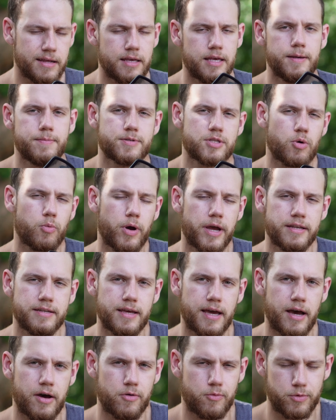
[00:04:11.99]
it keeps the weight
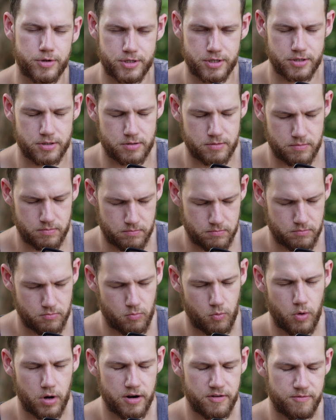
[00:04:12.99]
down, which is
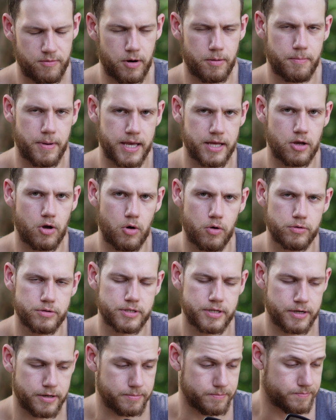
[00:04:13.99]
one of our main
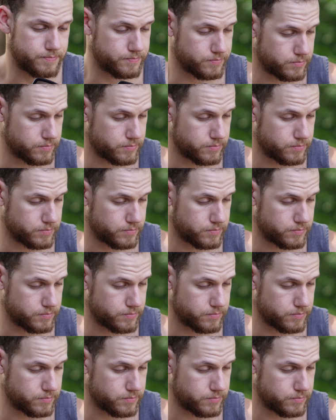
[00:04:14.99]
goals here.